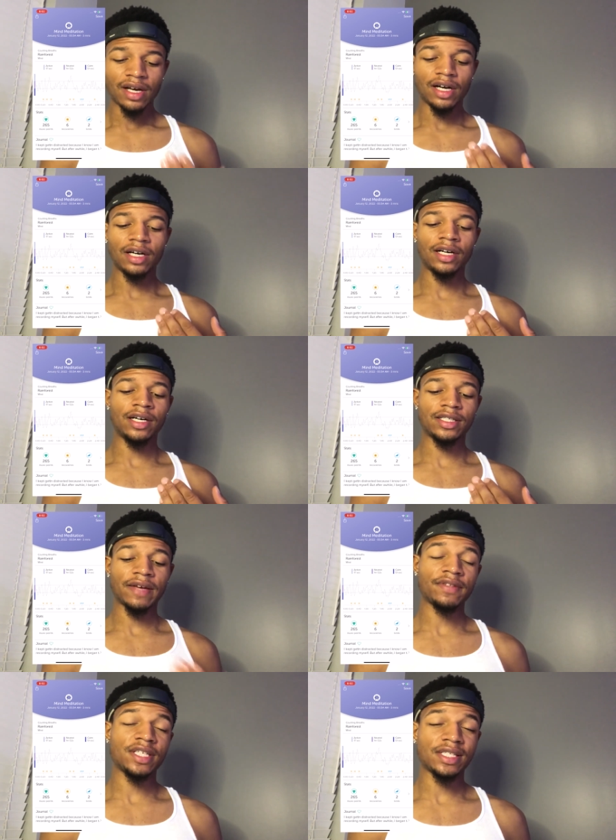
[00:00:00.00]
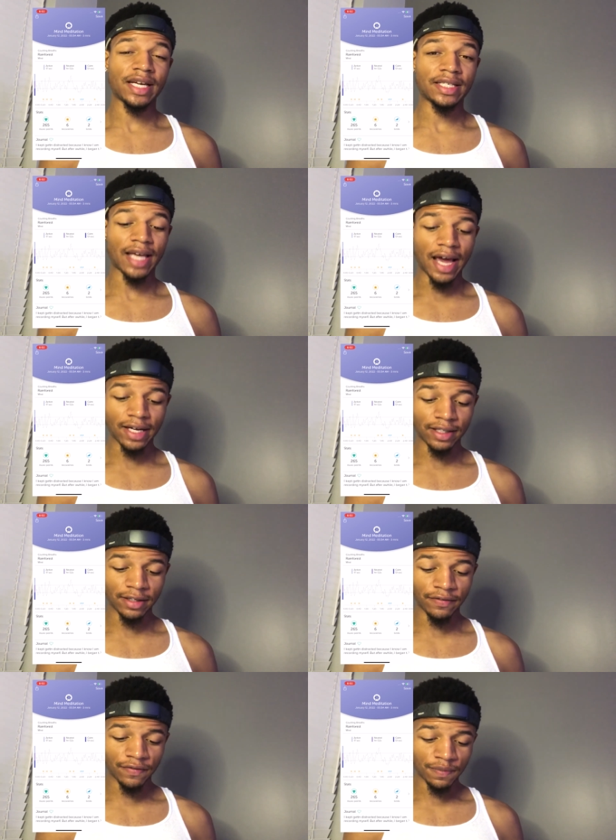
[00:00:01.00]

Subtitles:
17 seconds active.